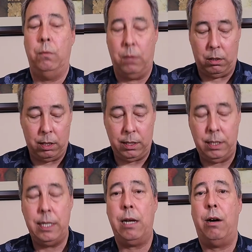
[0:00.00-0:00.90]
Well, I
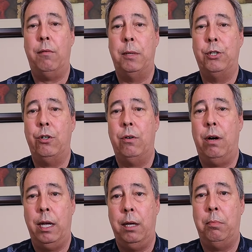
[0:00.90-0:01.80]
didn't take it off my shirt.
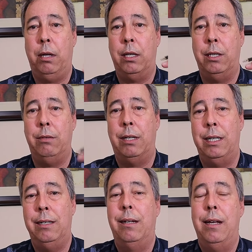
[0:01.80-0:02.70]
I unplugged it,
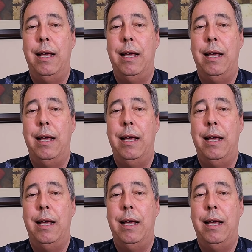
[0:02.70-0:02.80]
right?